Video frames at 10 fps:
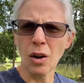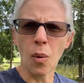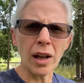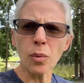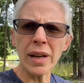
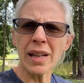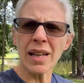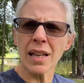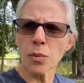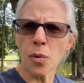Why do we
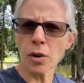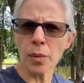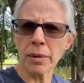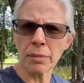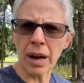need more
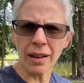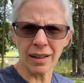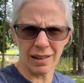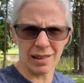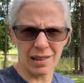women
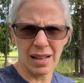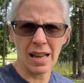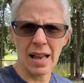pilots?